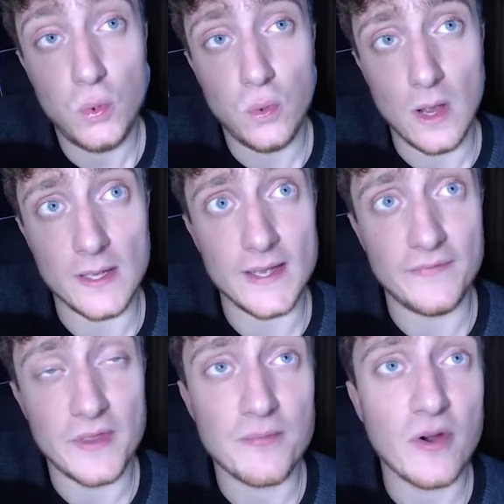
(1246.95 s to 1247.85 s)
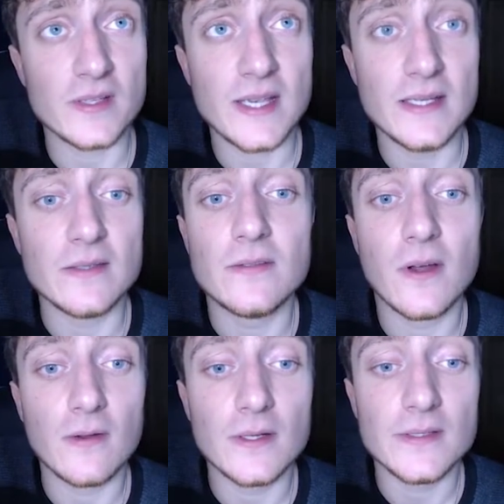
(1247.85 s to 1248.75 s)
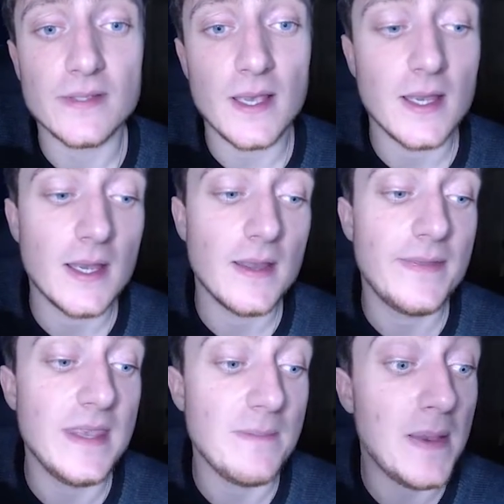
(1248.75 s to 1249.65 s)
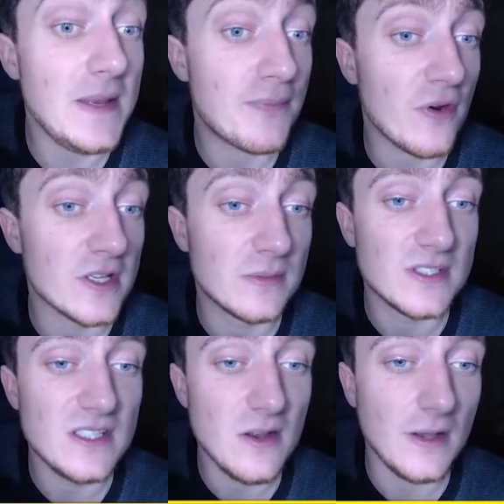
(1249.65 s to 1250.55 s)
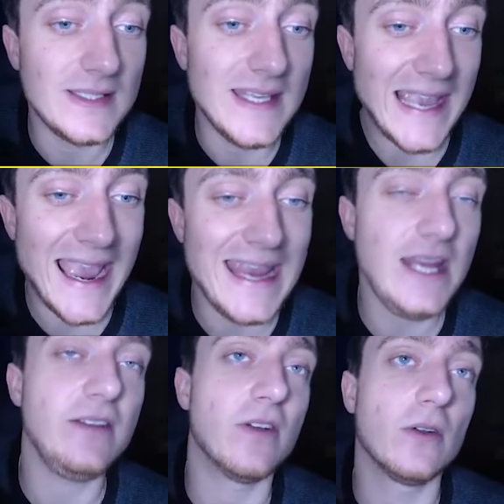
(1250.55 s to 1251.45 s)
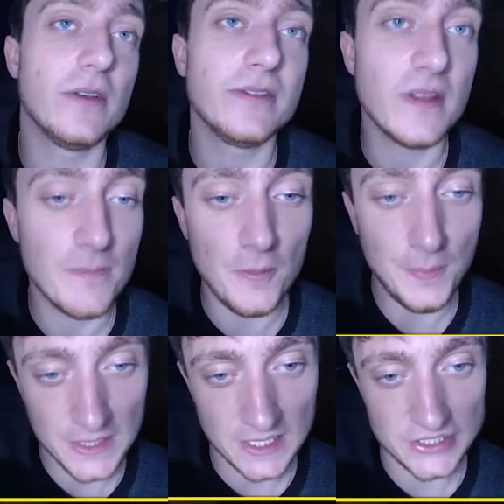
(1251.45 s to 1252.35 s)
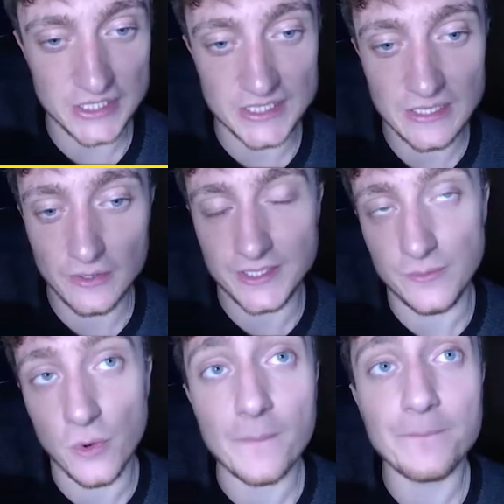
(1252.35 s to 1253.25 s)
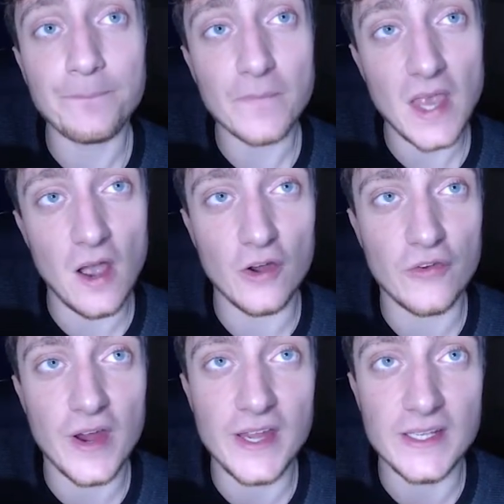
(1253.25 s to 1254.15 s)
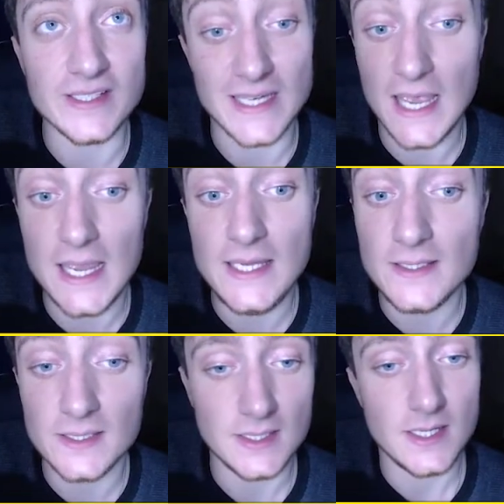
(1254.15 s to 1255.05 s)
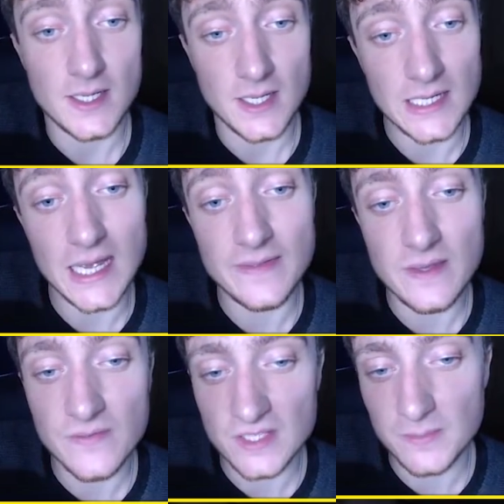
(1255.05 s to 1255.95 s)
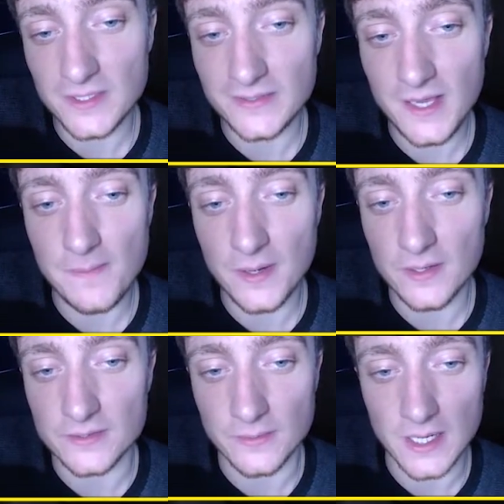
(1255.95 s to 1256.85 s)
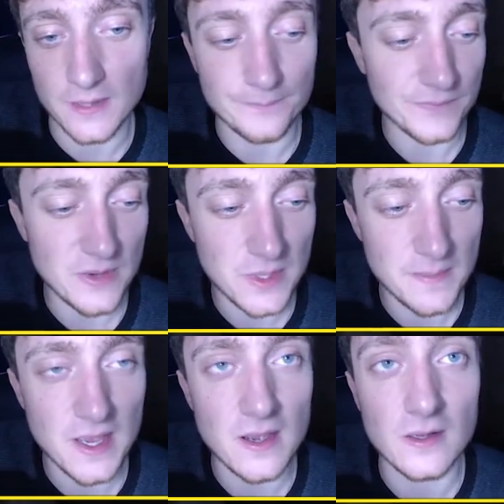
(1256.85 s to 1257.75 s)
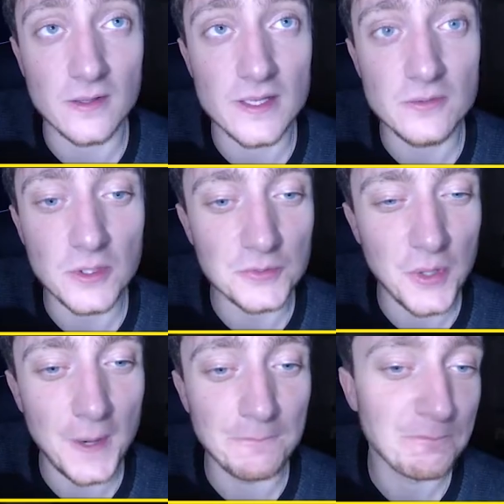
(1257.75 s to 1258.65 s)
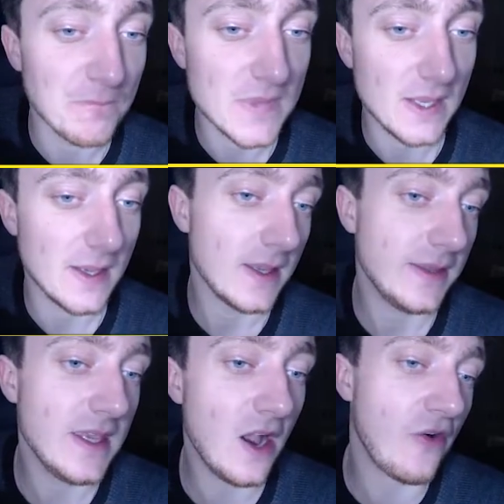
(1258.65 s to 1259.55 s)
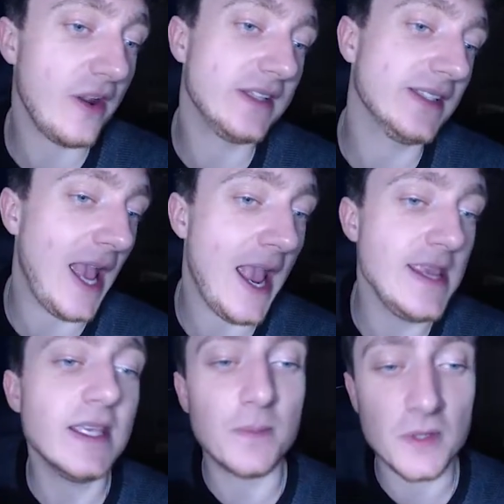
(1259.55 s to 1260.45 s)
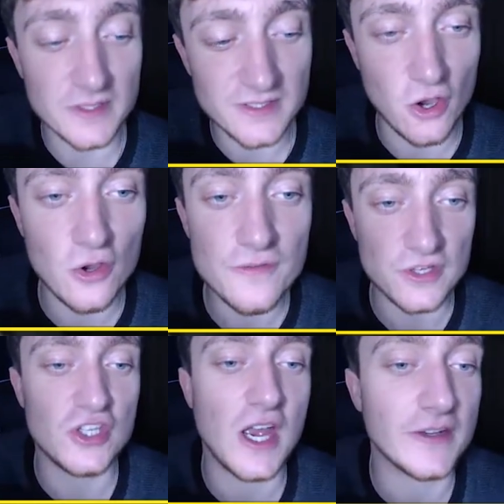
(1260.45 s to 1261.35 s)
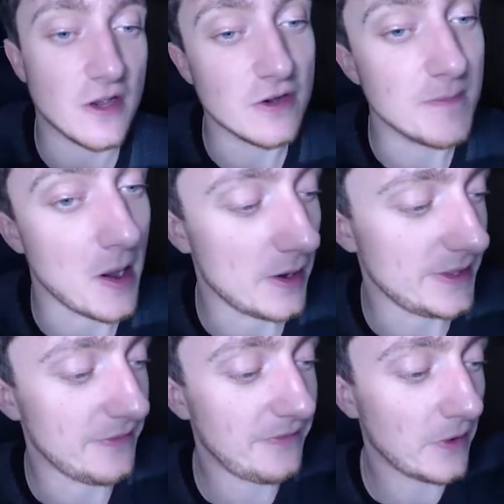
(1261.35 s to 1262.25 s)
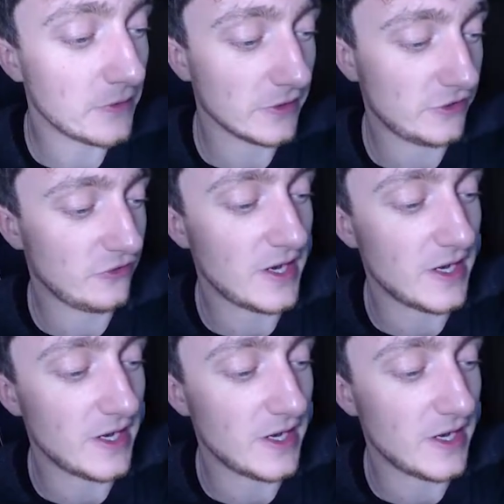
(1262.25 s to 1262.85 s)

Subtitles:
For the price, $82. The peak price was $98. The population is 91. Art grade is an 8. And the investment is C+. Wow, I went a bit hard on this one as well. The art grade is an 8 is because it's overshadowed by the Focus Trainer